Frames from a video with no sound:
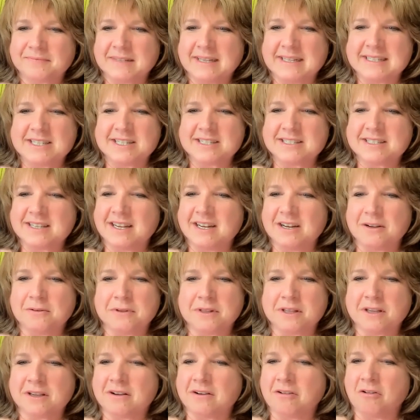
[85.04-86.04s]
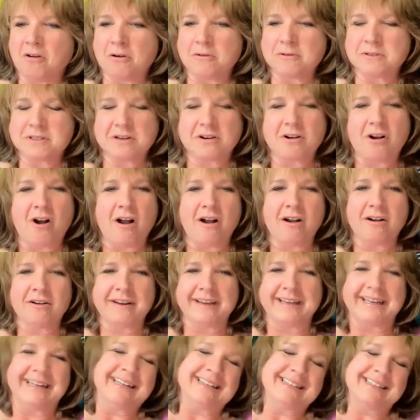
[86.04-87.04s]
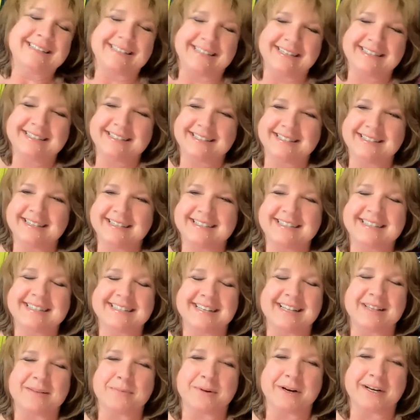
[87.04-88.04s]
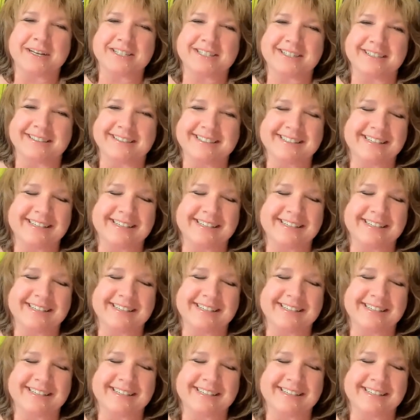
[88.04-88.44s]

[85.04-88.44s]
It's just, when the crows are cawing, and it's a celebration.